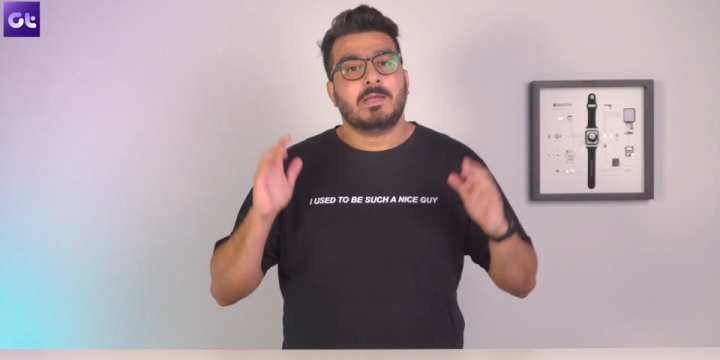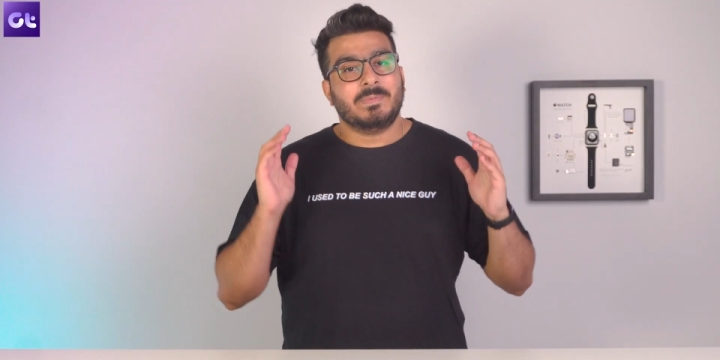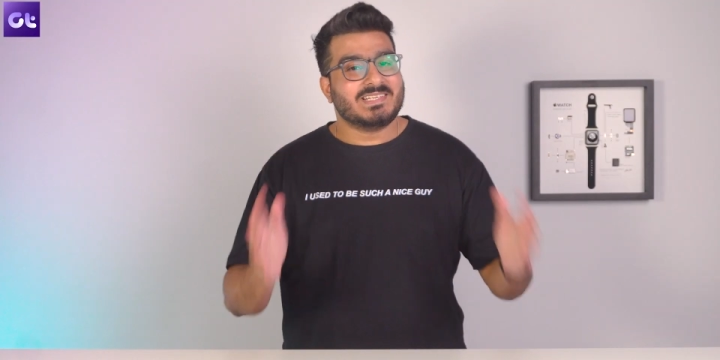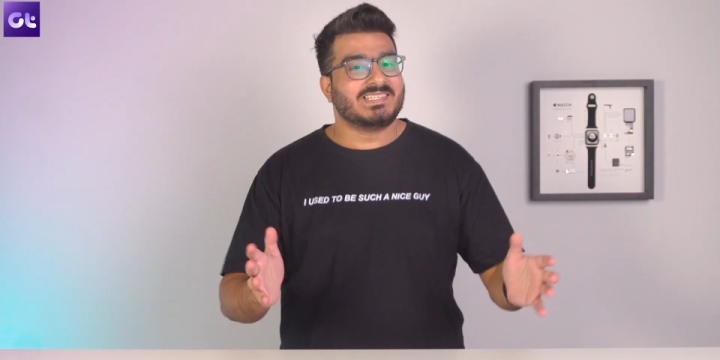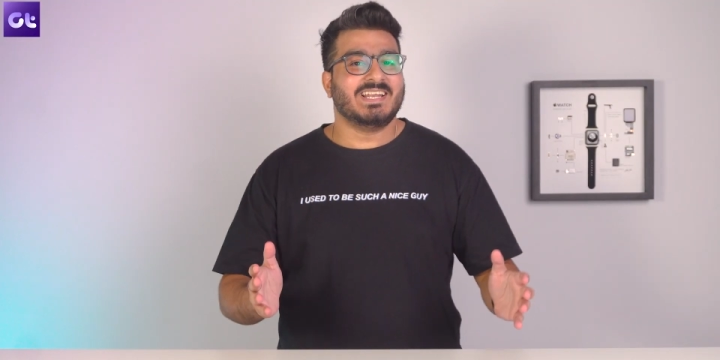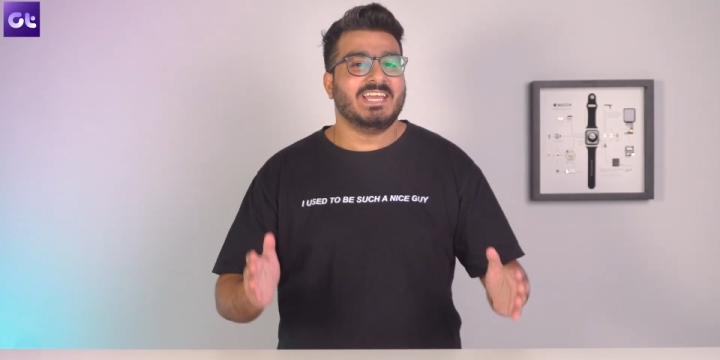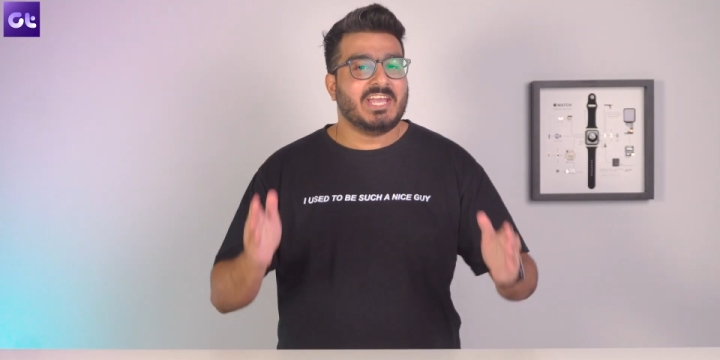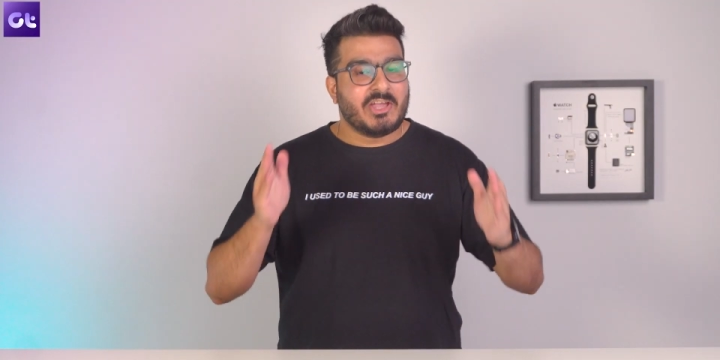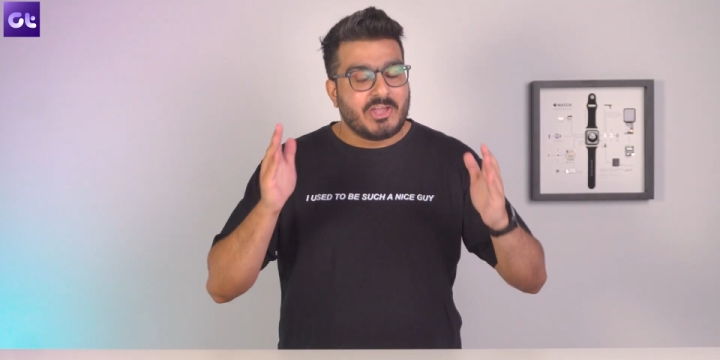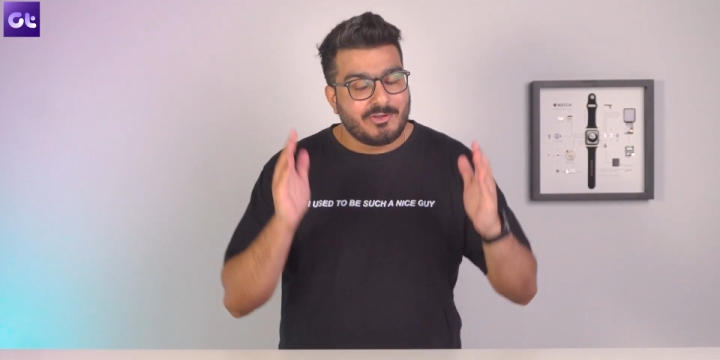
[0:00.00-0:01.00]

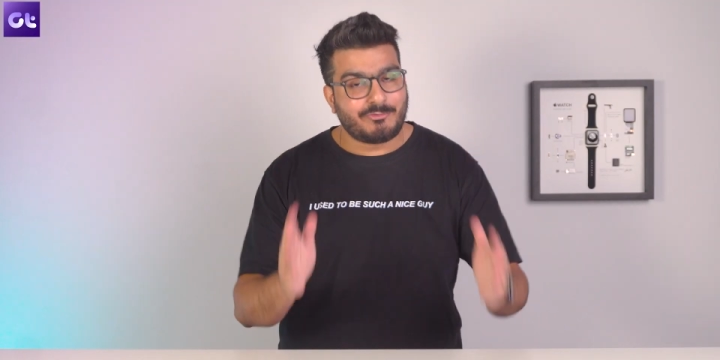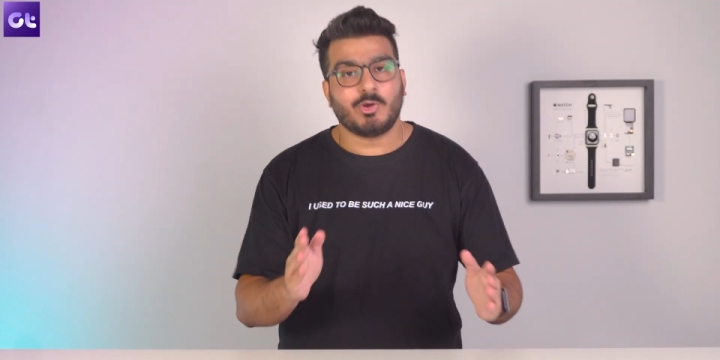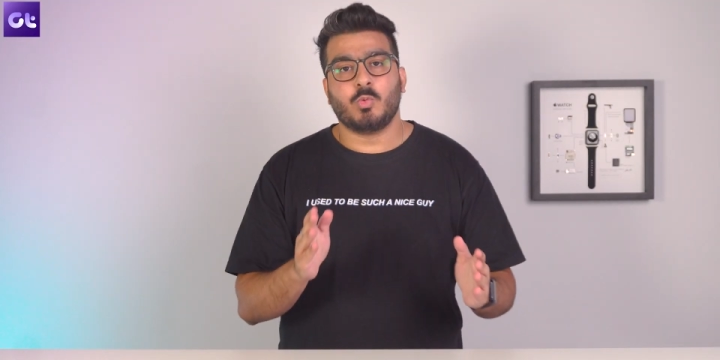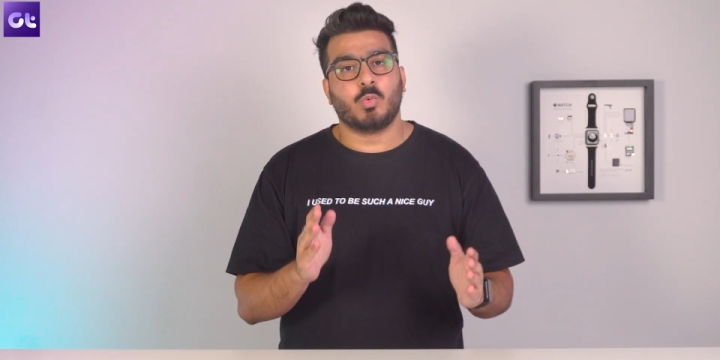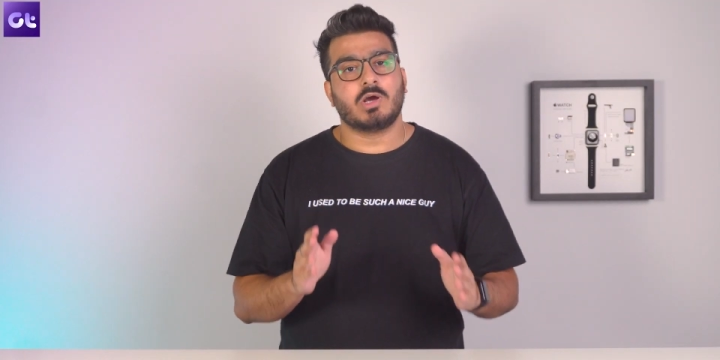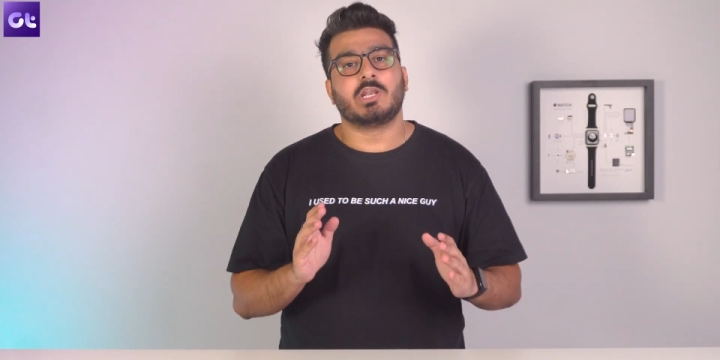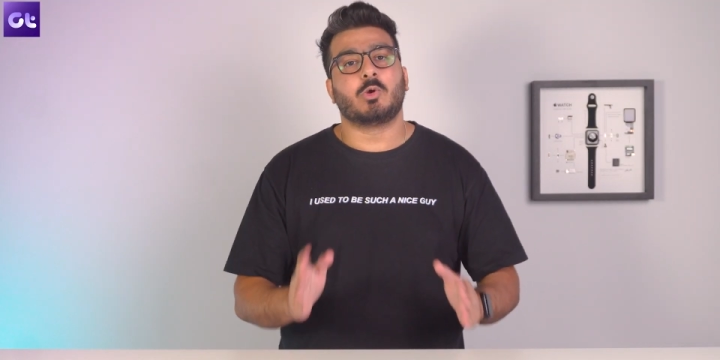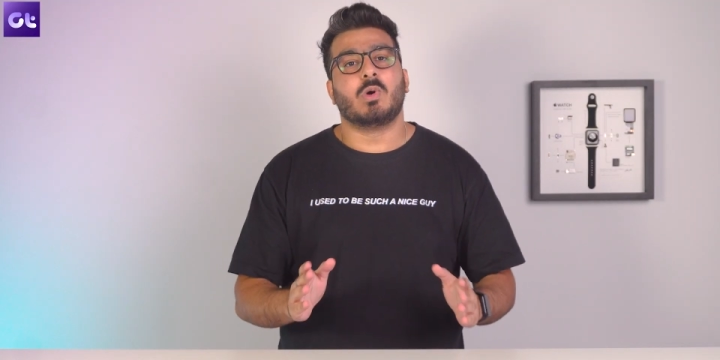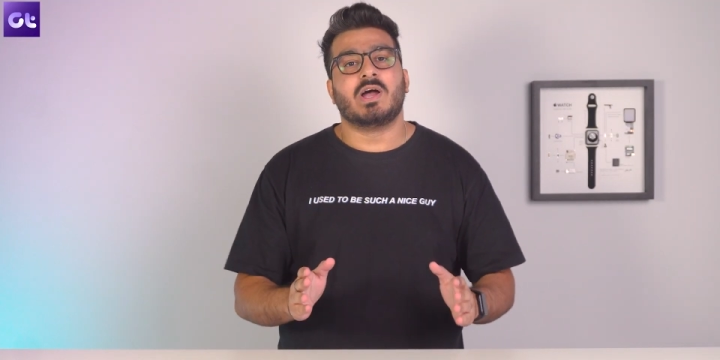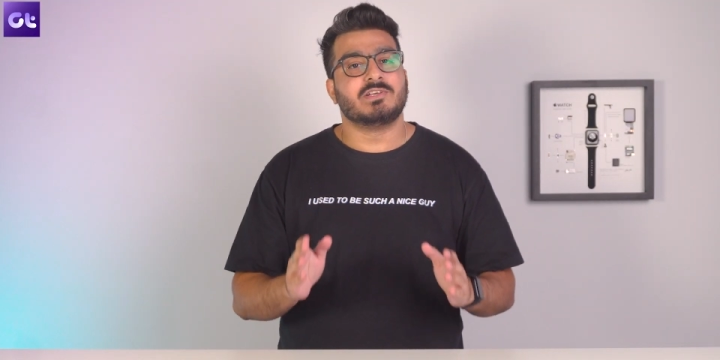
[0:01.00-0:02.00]
Basically, if your work
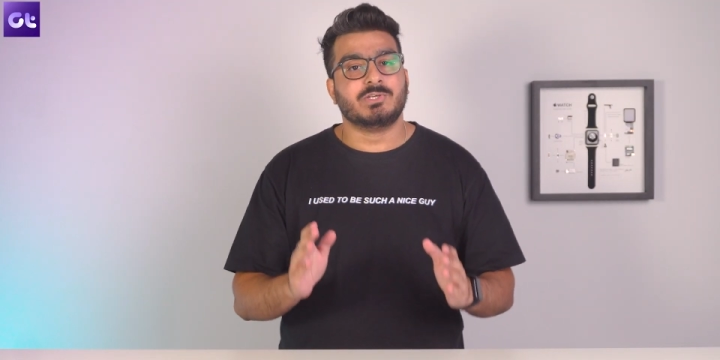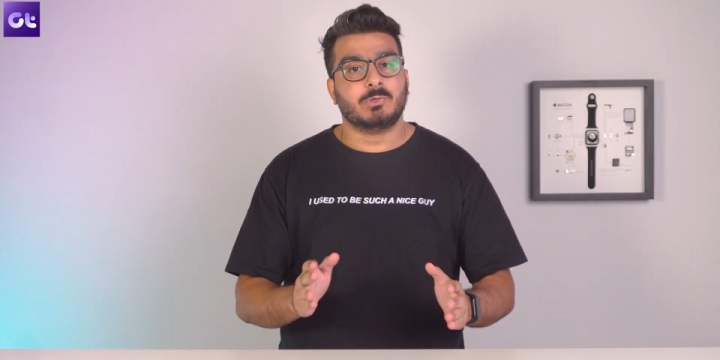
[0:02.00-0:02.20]
requires